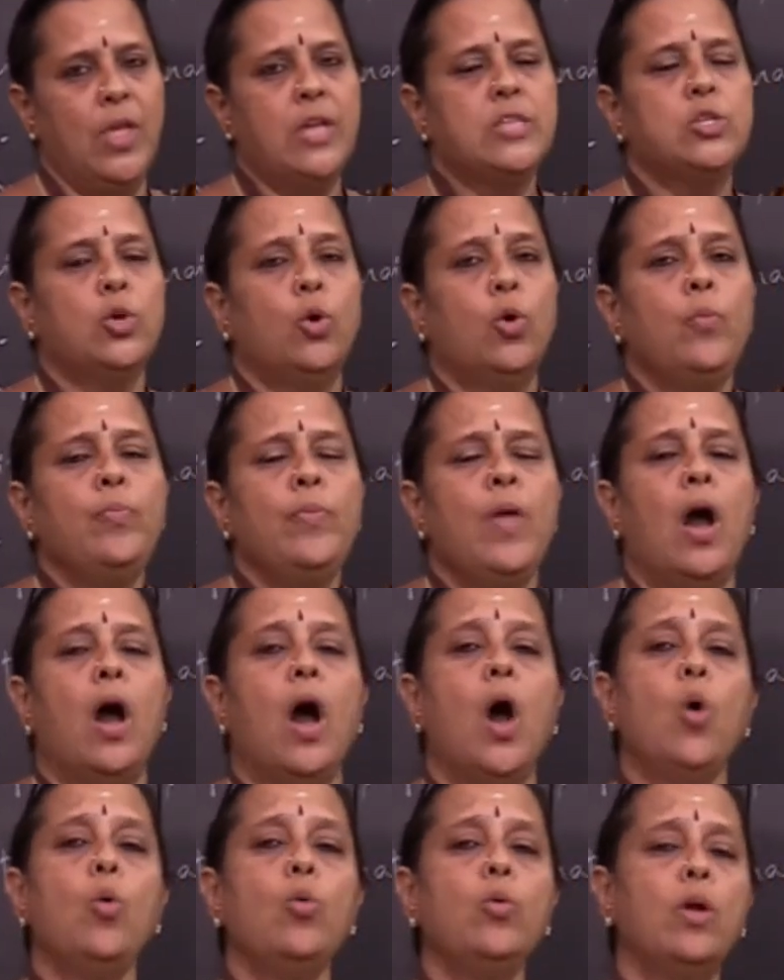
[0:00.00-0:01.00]
So,
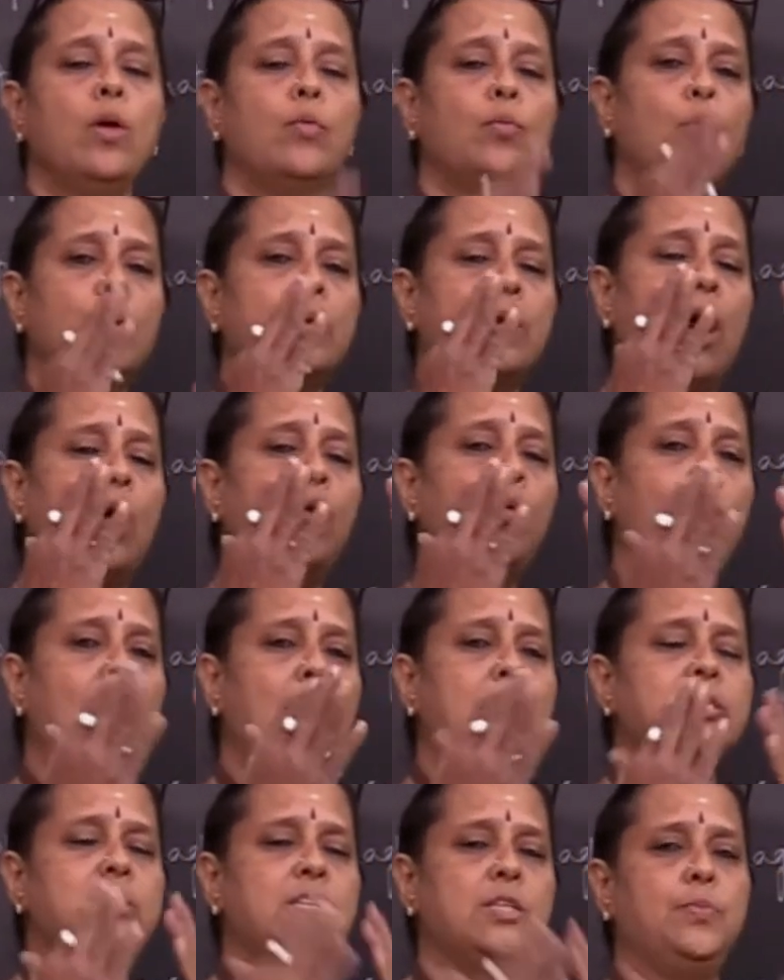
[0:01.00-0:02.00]
how
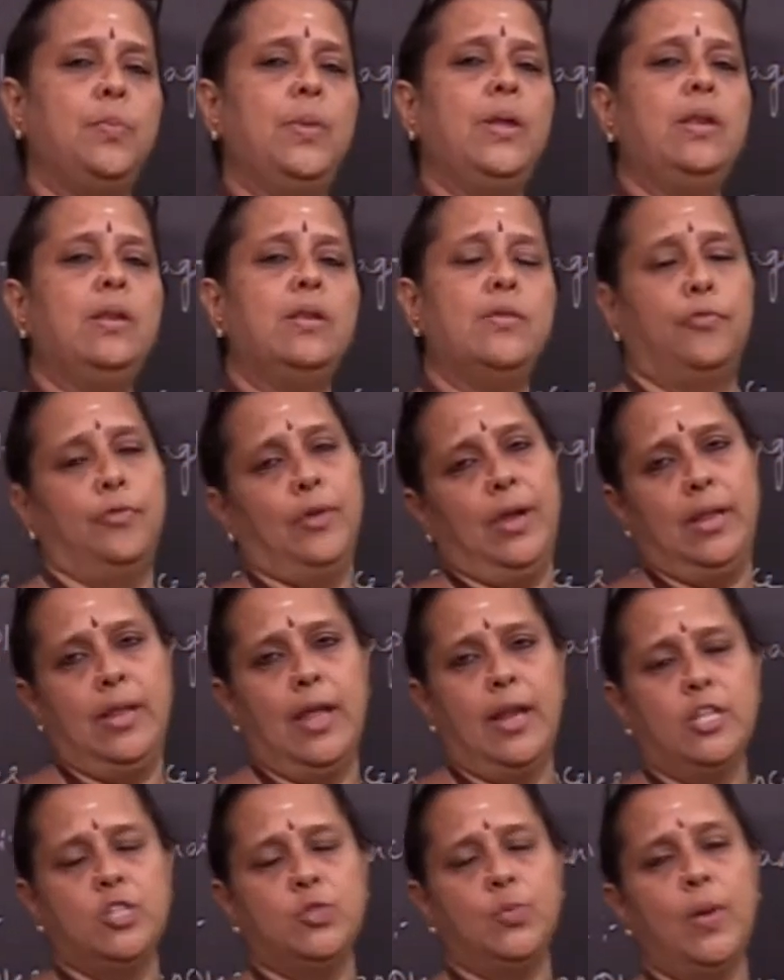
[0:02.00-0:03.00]
has it been defined?
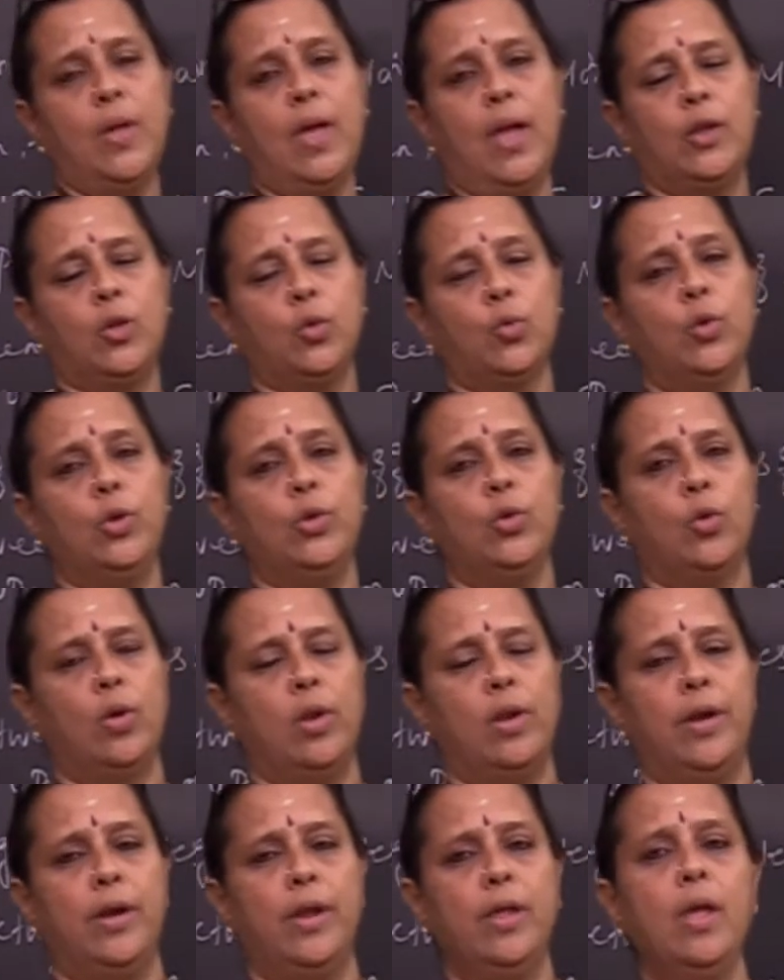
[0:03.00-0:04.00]
That is why I told you
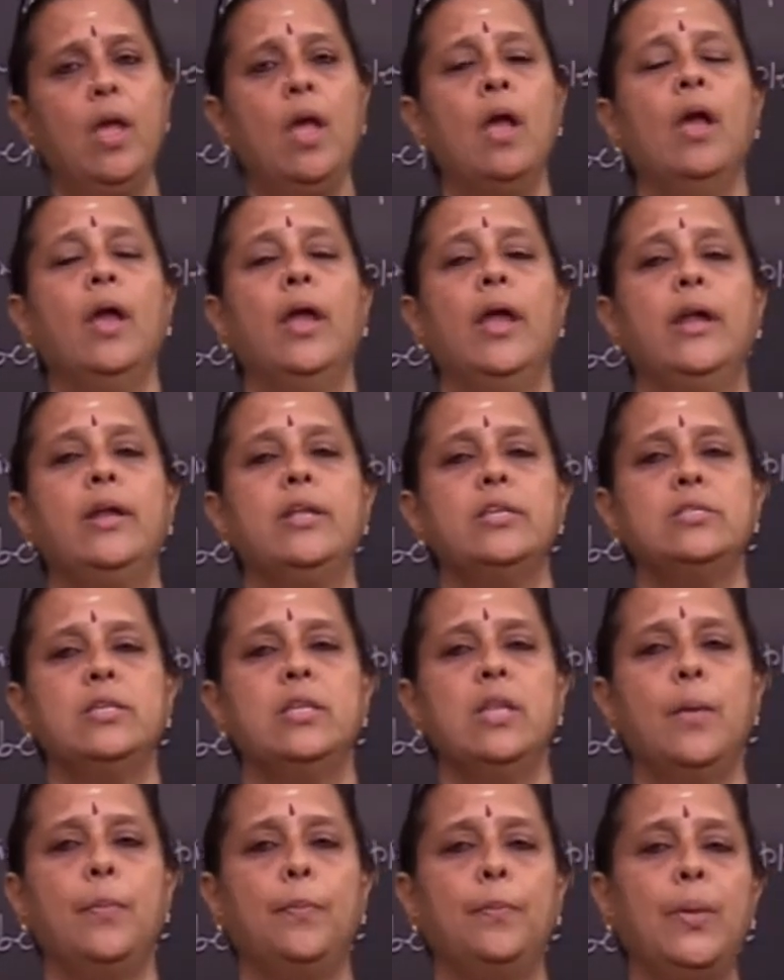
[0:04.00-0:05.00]
already, it is in
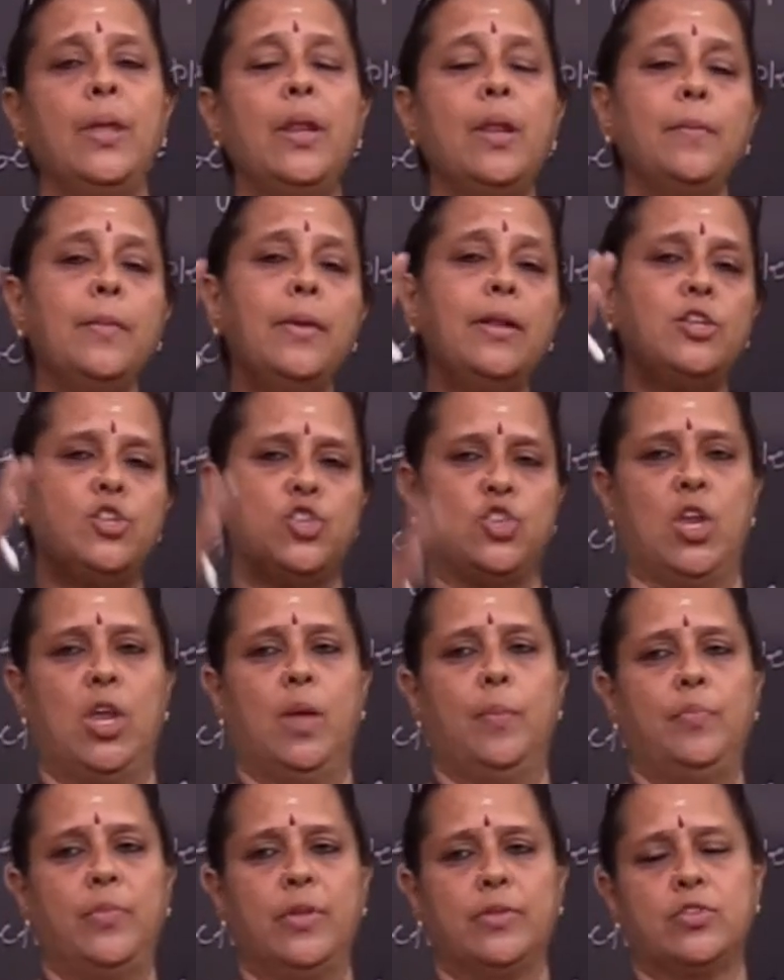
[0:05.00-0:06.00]
a pyramid
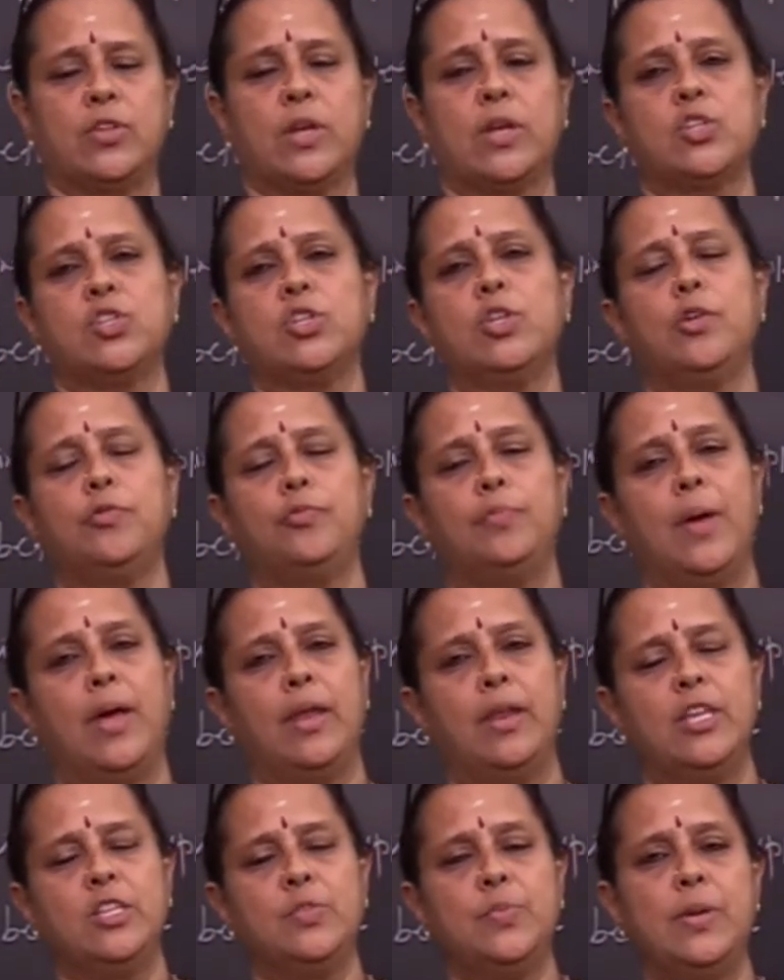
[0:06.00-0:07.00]
shape. The structure of
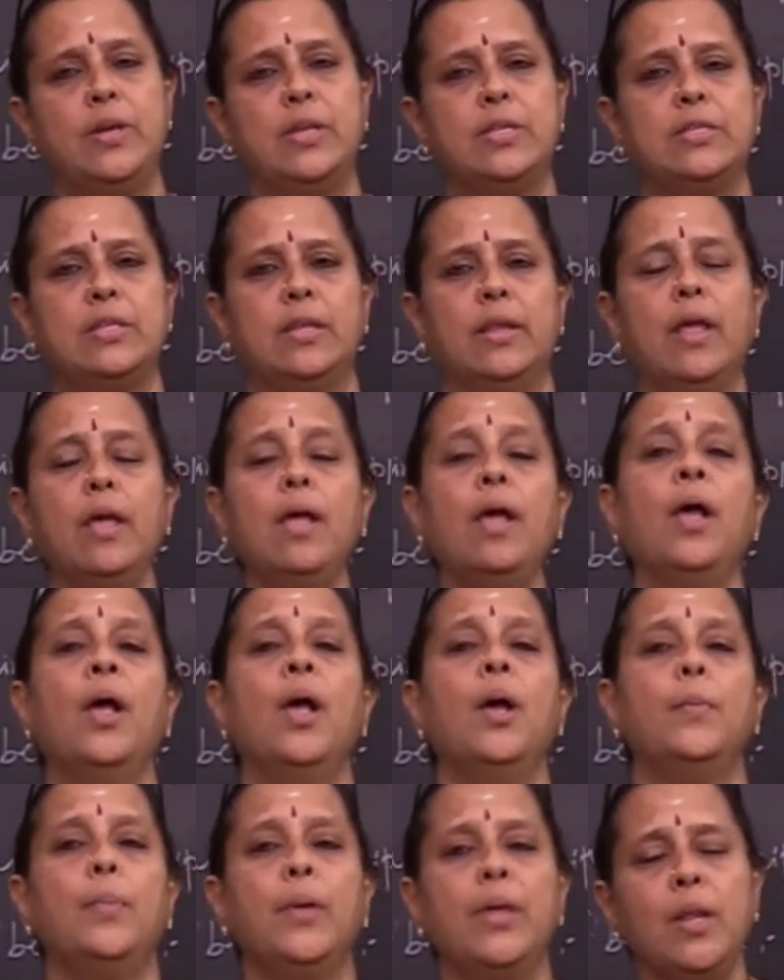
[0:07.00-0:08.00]
management is in a
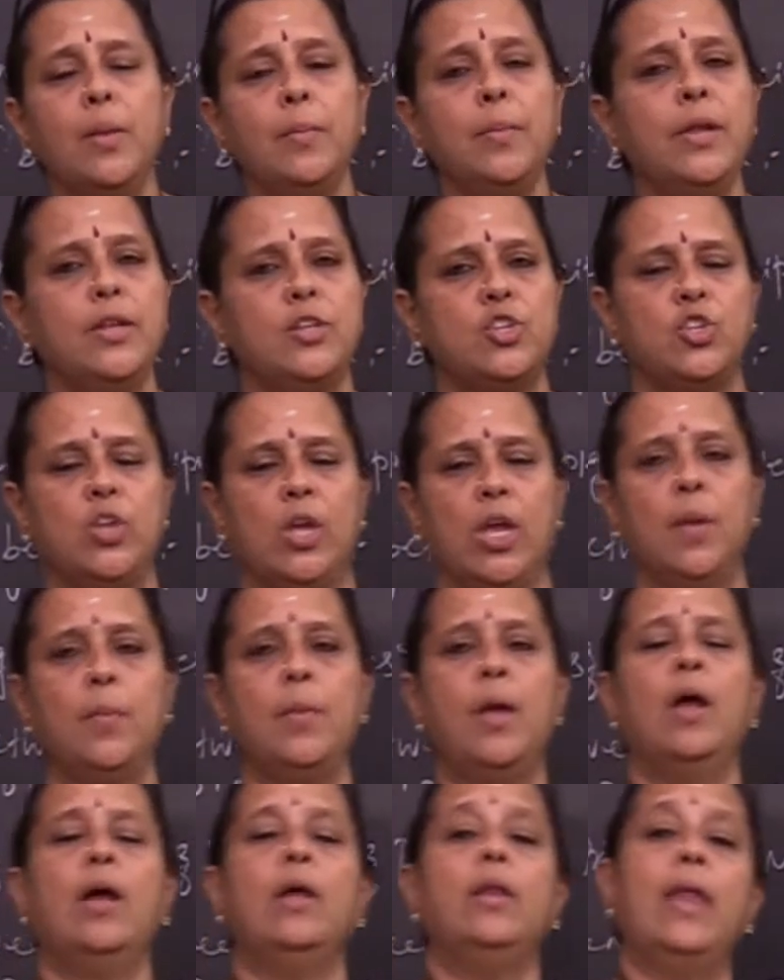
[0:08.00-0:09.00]
pyramid
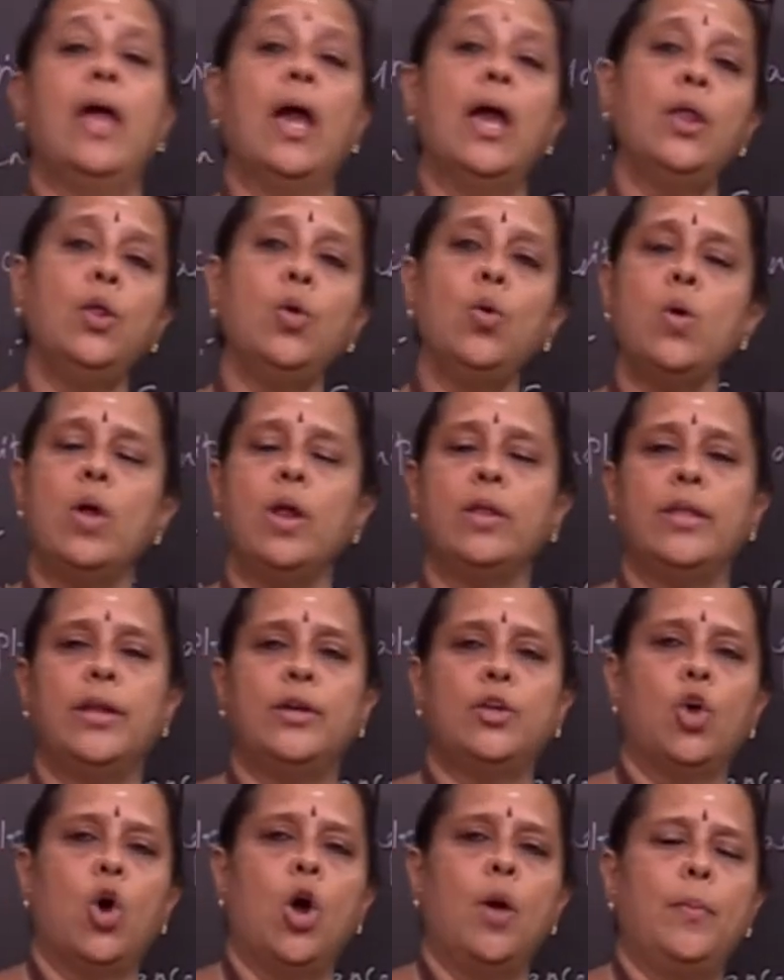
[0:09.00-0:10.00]
shape, narrow at the
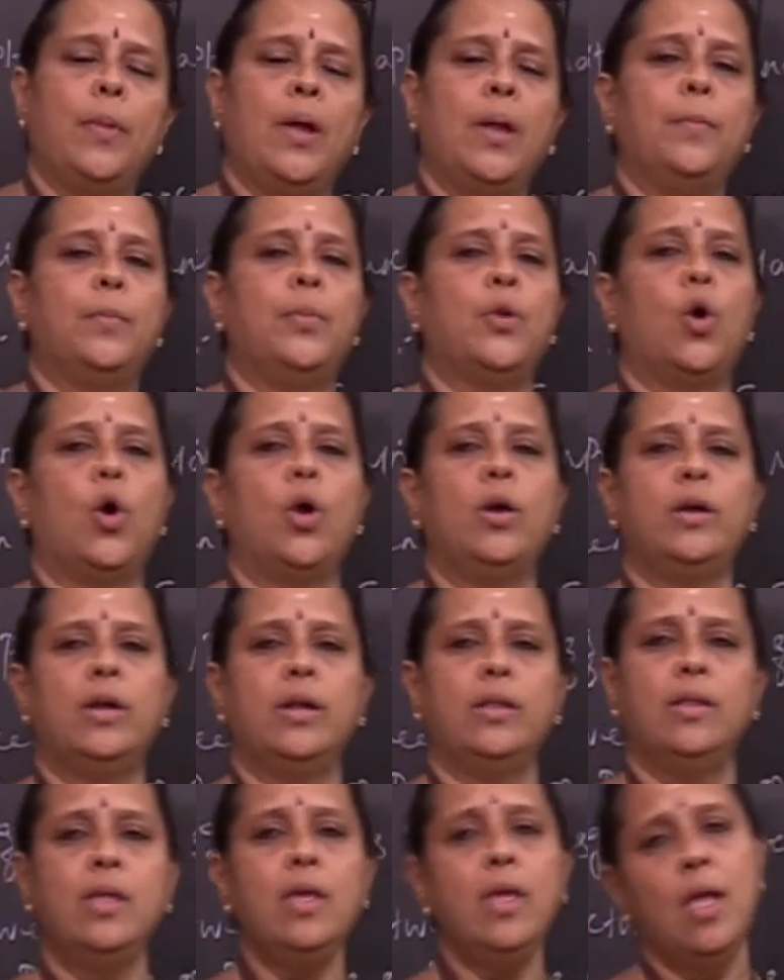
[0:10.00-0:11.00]
top and broad
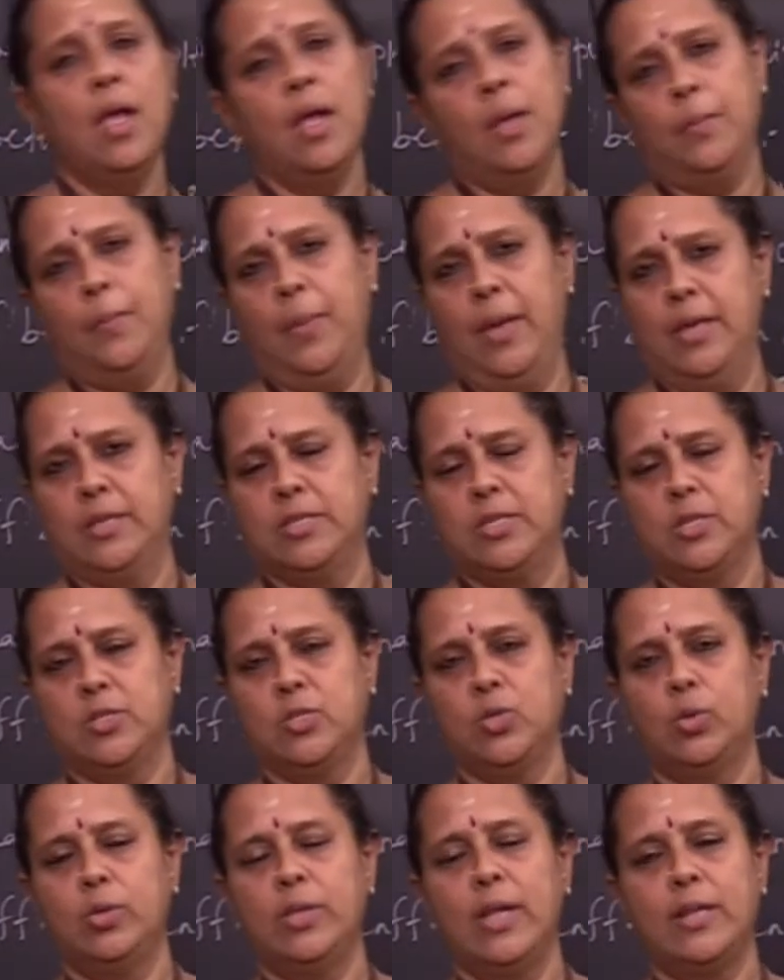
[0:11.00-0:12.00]
at the base.
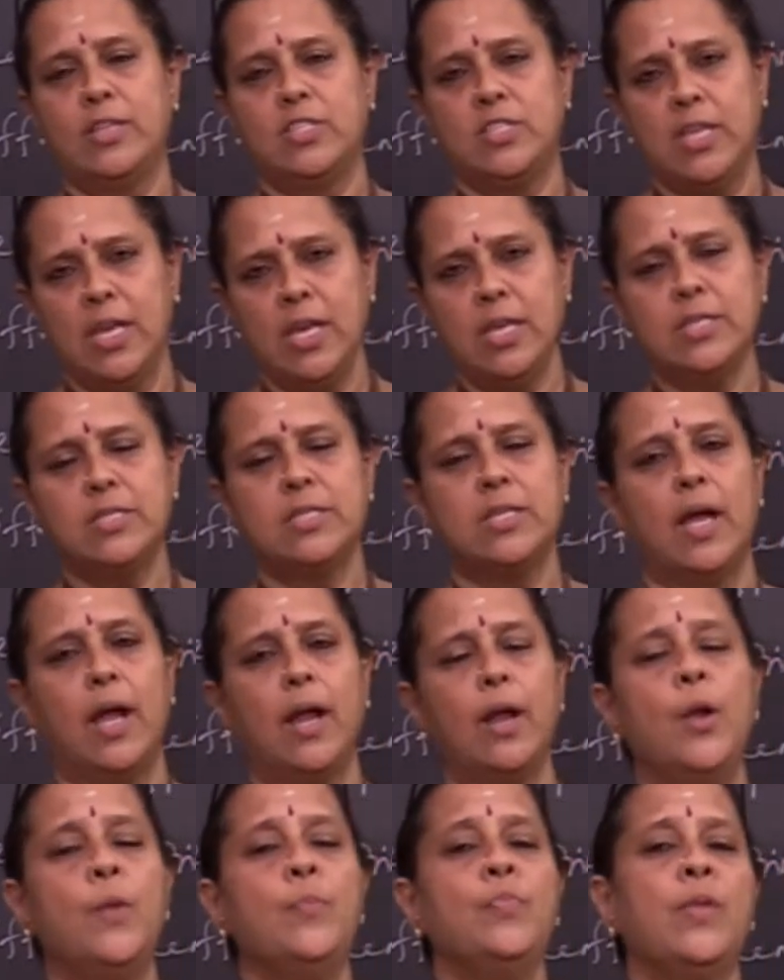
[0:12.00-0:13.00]
So, that says
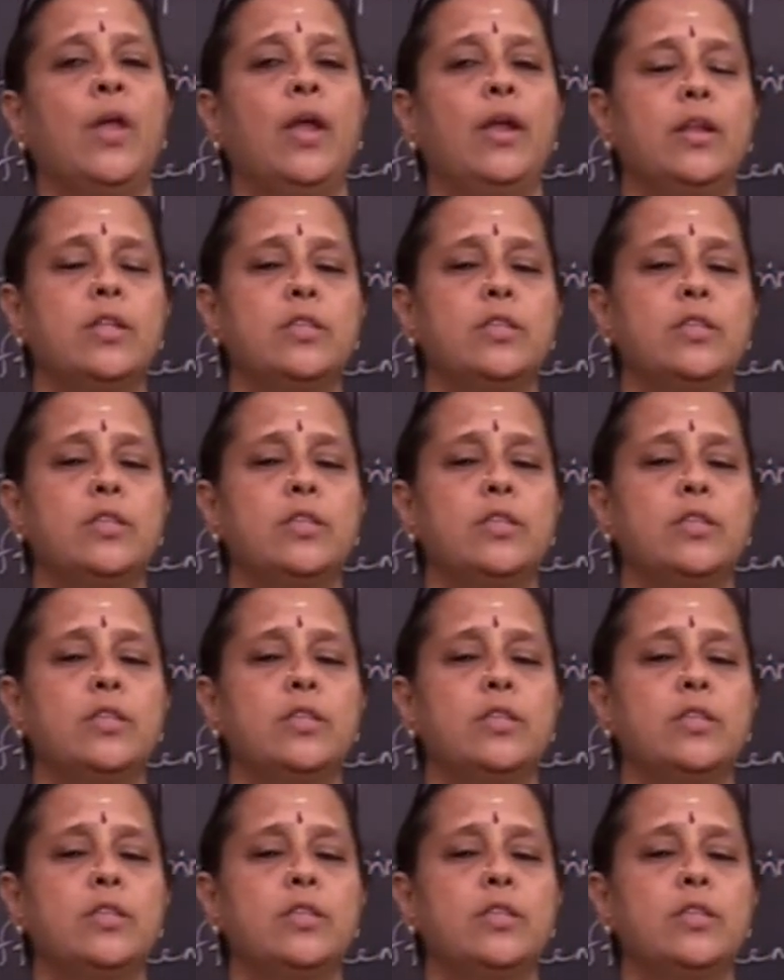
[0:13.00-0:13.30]
that it